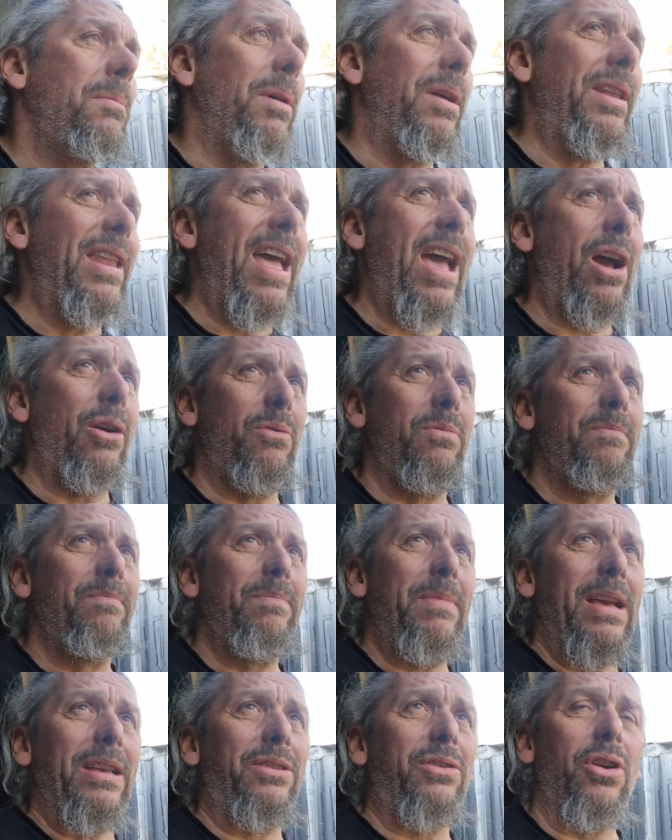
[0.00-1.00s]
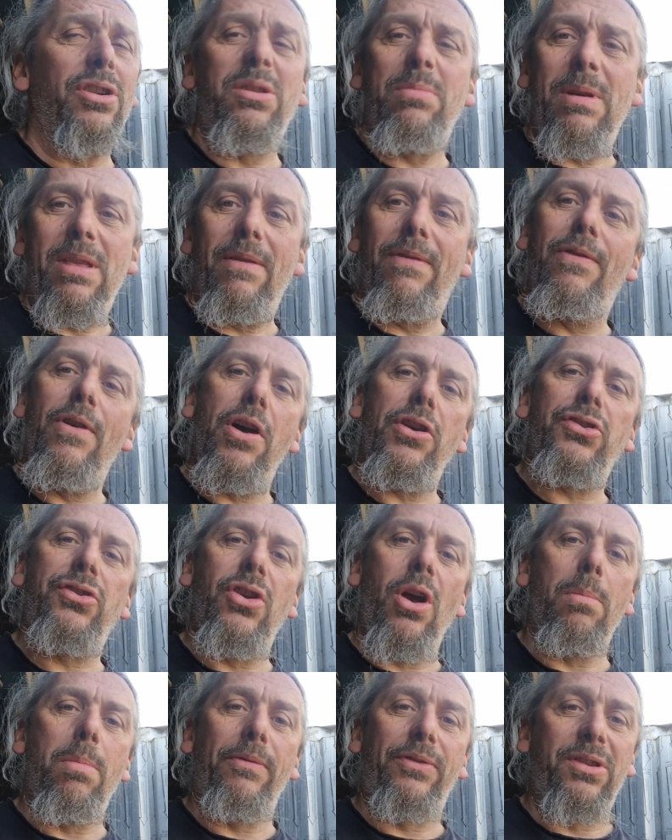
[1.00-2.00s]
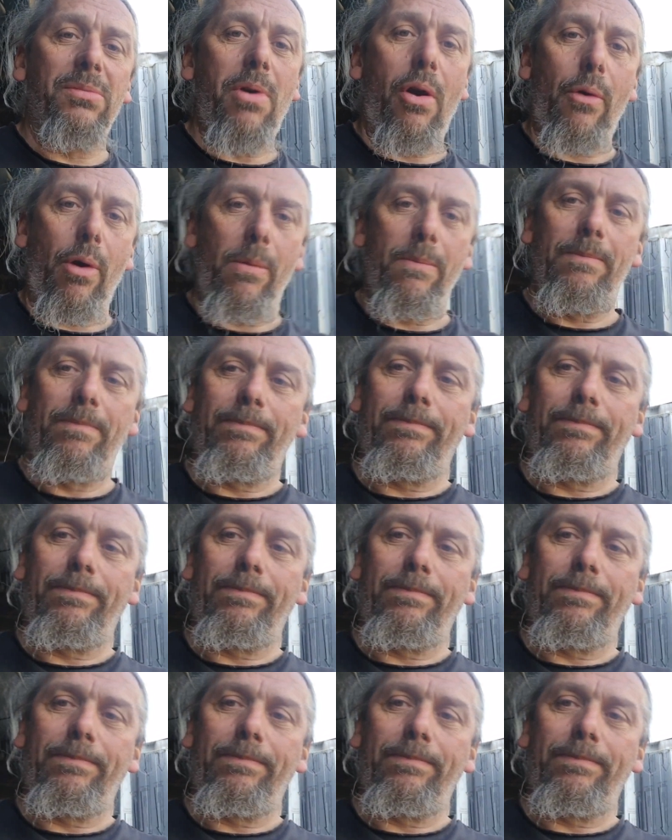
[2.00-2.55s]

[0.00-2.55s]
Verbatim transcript: but now it's going to be the first job of tomorrow.